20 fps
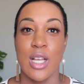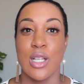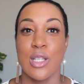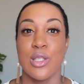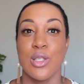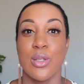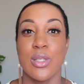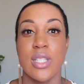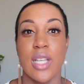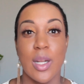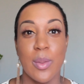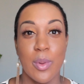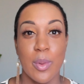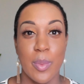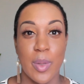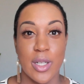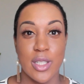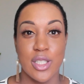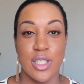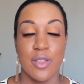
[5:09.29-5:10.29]
So set up a
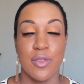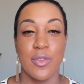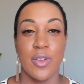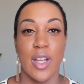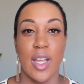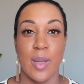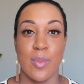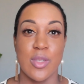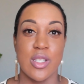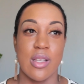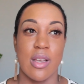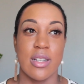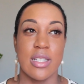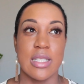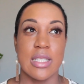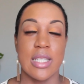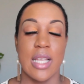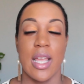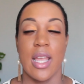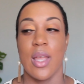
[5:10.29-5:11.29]
budget for Amazon
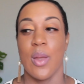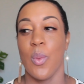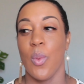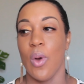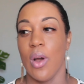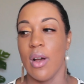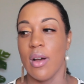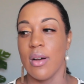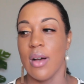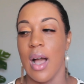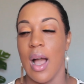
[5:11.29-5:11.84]
and say, well,